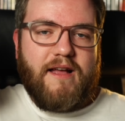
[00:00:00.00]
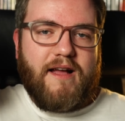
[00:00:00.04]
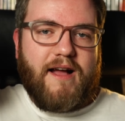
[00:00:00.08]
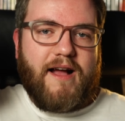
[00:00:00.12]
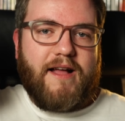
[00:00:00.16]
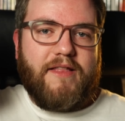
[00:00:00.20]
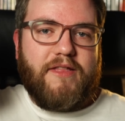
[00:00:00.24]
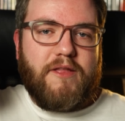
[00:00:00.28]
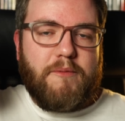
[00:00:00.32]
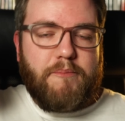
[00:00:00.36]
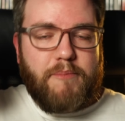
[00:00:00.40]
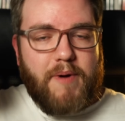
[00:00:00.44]

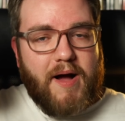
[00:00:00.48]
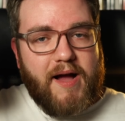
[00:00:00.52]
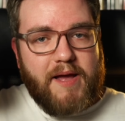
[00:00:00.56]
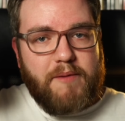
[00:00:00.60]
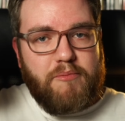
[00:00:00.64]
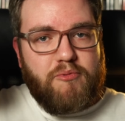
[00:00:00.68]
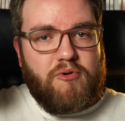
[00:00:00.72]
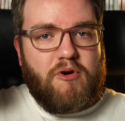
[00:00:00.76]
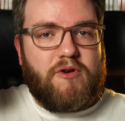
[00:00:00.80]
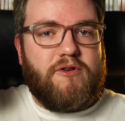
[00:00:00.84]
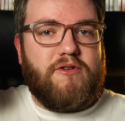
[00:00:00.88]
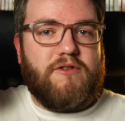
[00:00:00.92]
And the
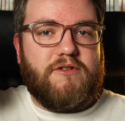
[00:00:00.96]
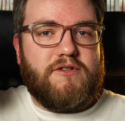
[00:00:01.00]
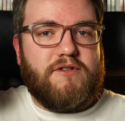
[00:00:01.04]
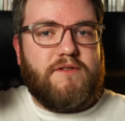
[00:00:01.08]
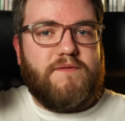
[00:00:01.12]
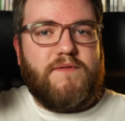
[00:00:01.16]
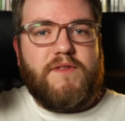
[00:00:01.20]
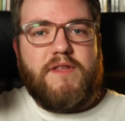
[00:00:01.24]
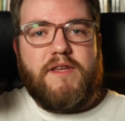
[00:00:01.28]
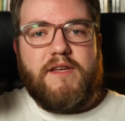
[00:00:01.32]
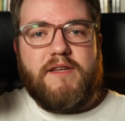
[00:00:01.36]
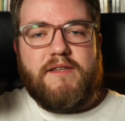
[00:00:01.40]
byproduct
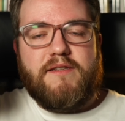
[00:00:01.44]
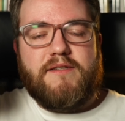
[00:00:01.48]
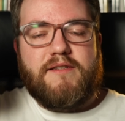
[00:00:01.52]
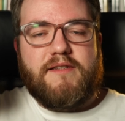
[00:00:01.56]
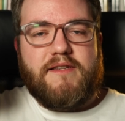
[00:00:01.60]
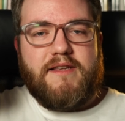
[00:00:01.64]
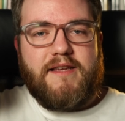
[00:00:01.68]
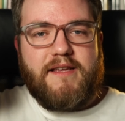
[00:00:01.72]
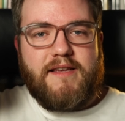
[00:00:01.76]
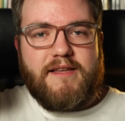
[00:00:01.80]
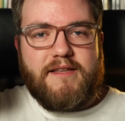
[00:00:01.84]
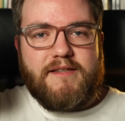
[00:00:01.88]
of this
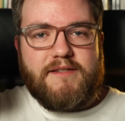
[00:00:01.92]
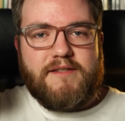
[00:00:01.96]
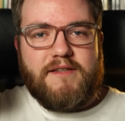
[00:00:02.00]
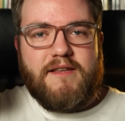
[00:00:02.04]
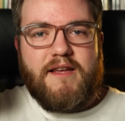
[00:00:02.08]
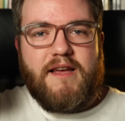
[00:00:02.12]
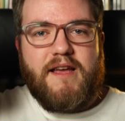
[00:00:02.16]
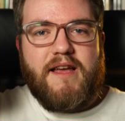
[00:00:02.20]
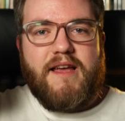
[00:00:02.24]
is